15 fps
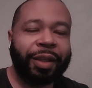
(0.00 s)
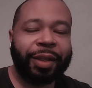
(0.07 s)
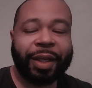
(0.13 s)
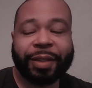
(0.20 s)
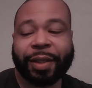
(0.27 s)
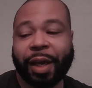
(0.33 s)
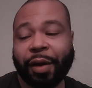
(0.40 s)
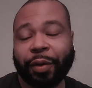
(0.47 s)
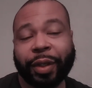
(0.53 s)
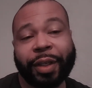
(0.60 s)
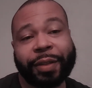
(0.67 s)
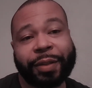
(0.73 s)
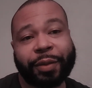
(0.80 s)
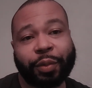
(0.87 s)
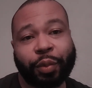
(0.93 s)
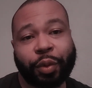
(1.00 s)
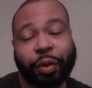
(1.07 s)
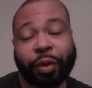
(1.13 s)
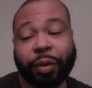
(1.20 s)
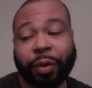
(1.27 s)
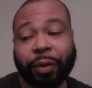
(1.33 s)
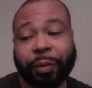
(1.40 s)
that's how it is in the
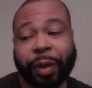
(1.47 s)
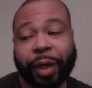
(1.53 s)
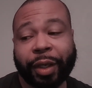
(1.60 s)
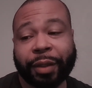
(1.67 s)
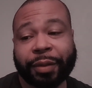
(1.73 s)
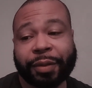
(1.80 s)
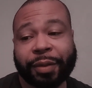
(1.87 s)
world, all right?